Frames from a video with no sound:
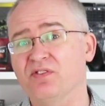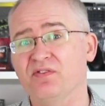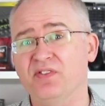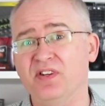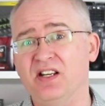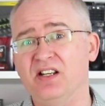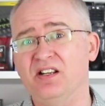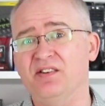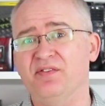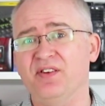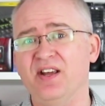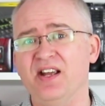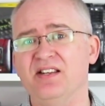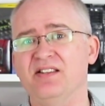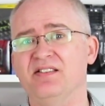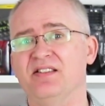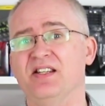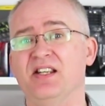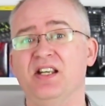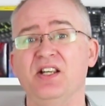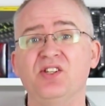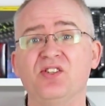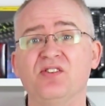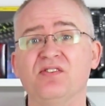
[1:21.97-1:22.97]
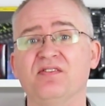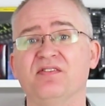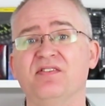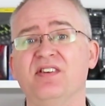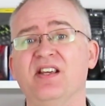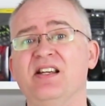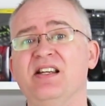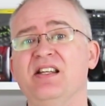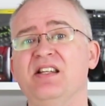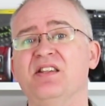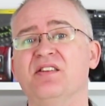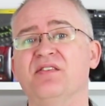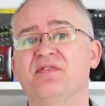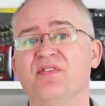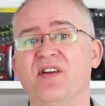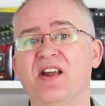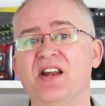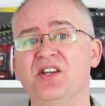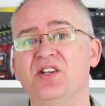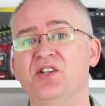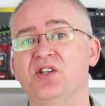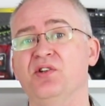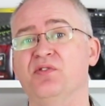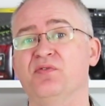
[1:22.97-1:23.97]
reveal event isn't really the
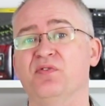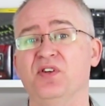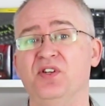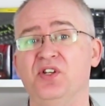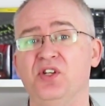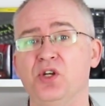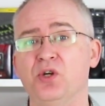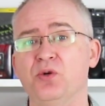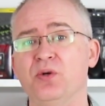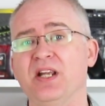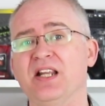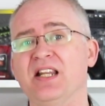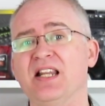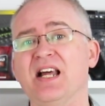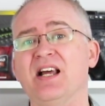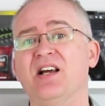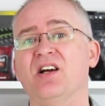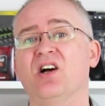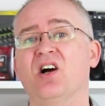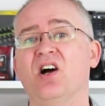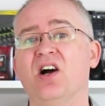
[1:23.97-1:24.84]
venue for doing that